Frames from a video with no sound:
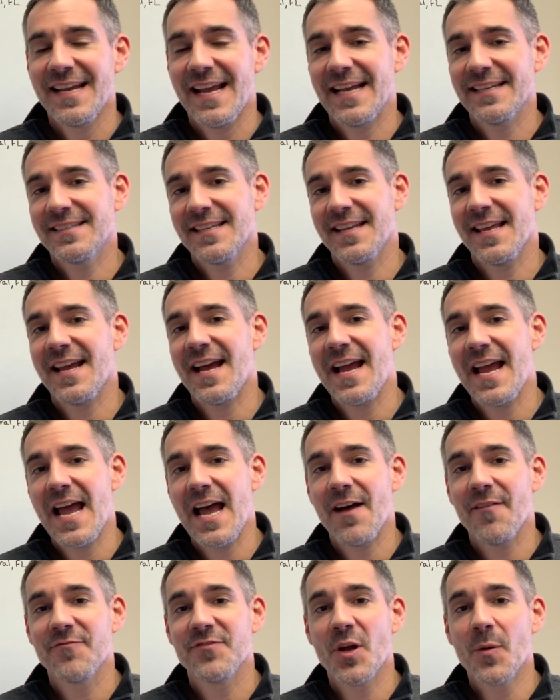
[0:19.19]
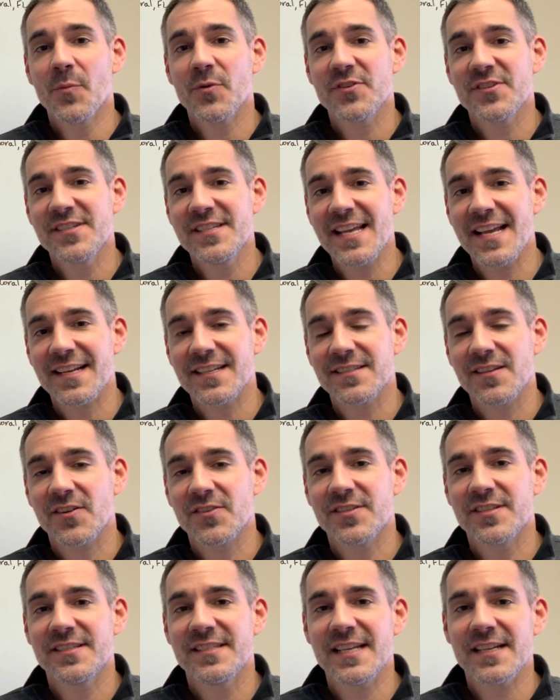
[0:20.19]
And today I have number 6, our
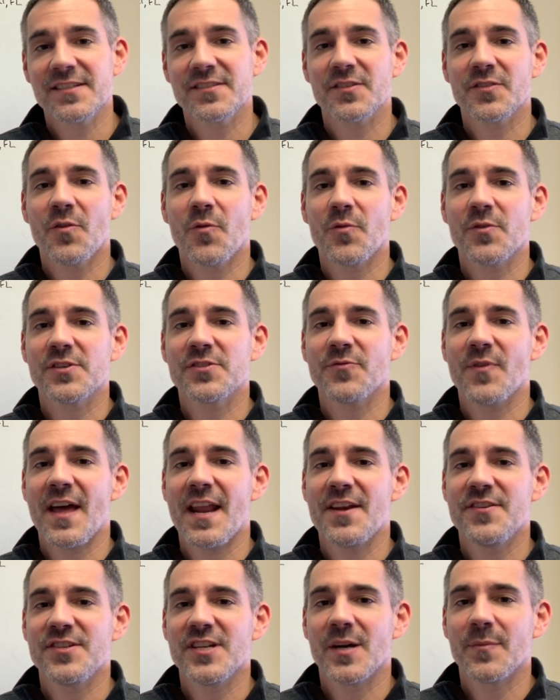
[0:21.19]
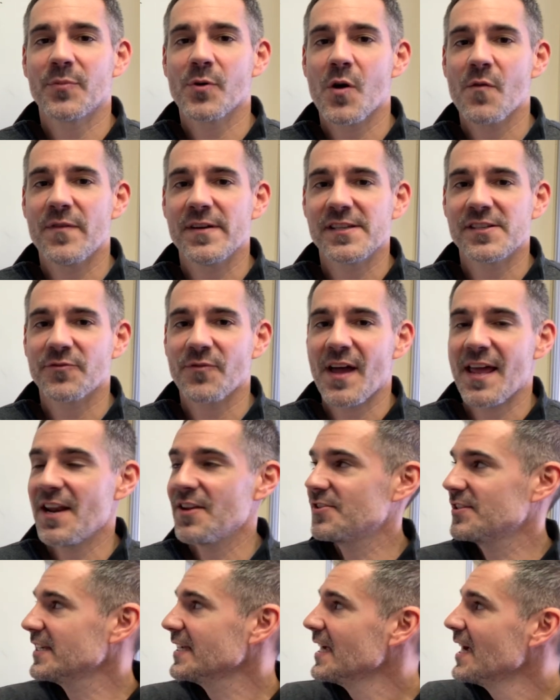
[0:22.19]
6th core strategy, our ProFit
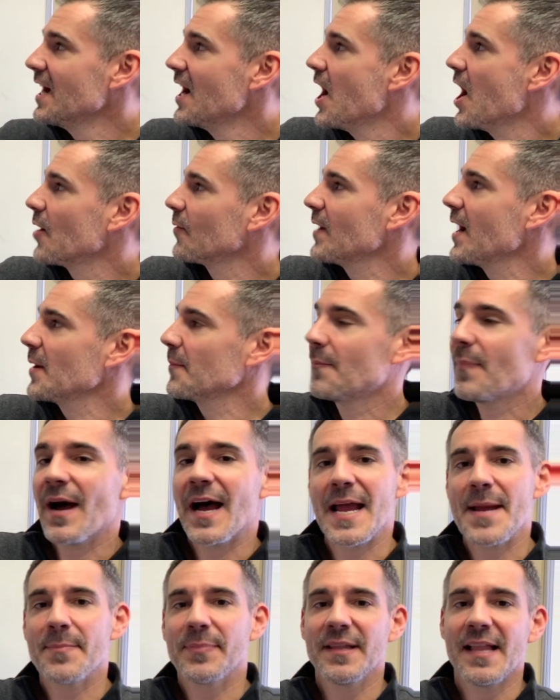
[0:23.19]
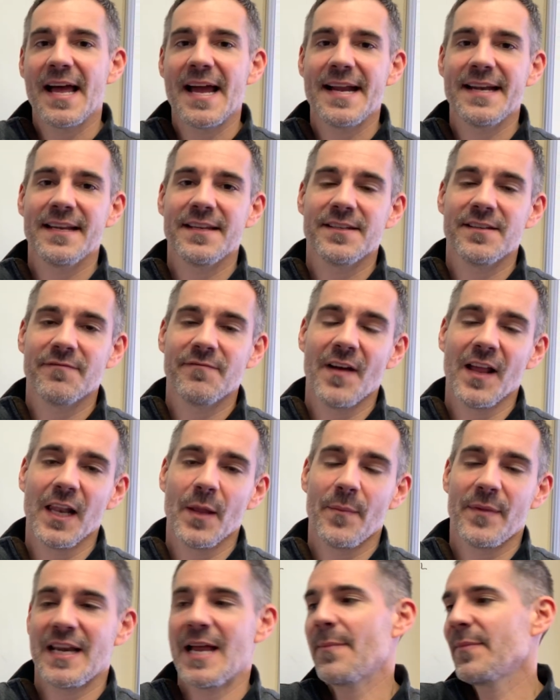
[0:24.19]
strategy around pipeline
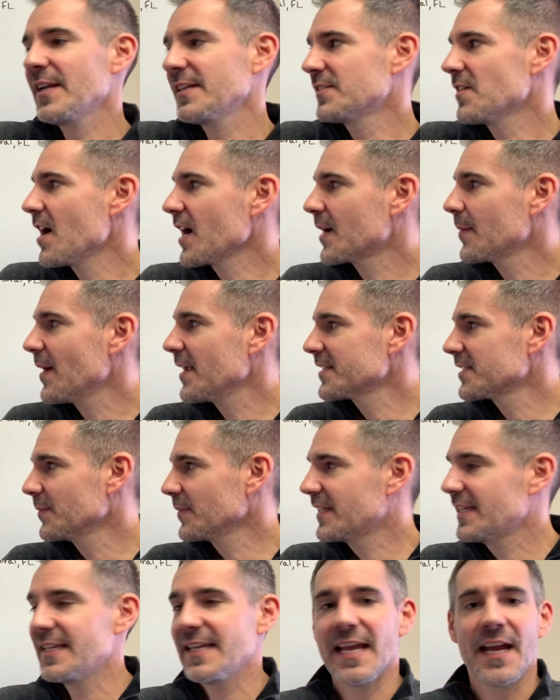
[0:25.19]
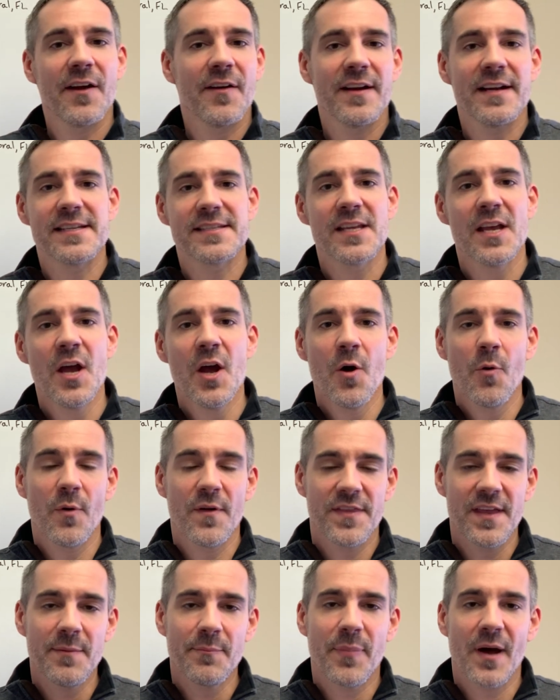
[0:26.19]
development. I'm going to talk about some key areas
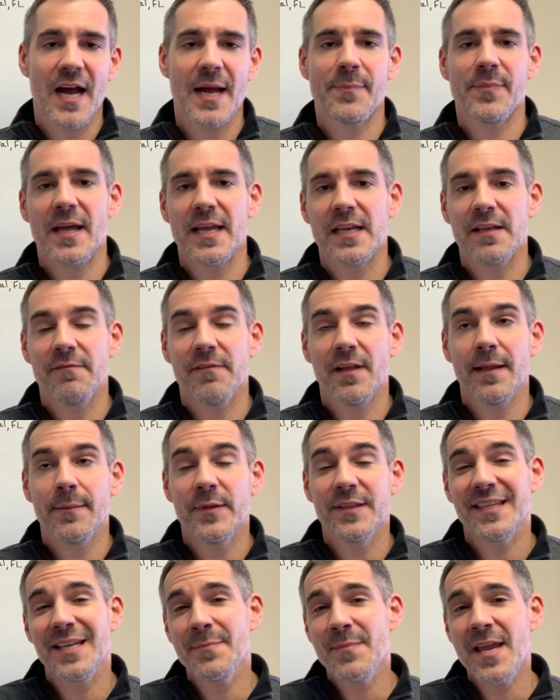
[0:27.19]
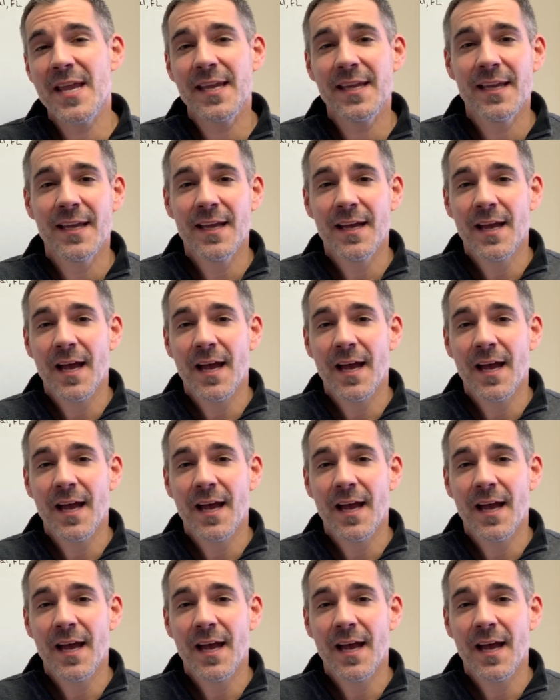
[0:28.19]
within pipeline development that may